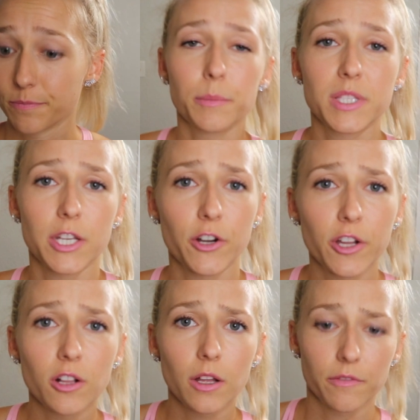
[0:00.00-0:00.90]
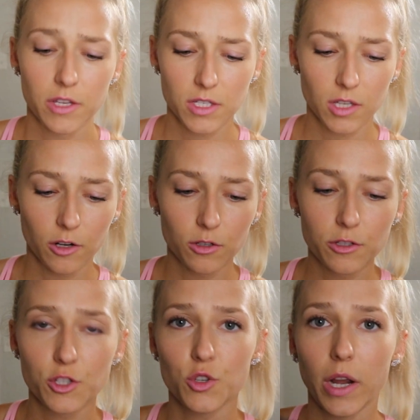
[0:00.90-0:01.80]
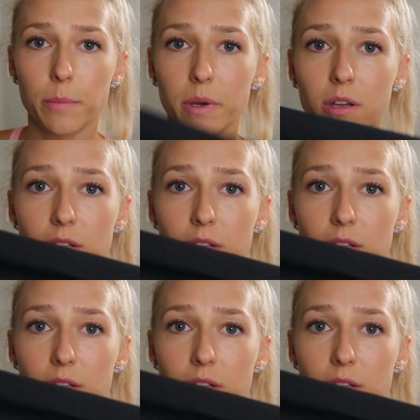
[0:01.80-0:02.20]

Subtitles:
The material of the subtle stripe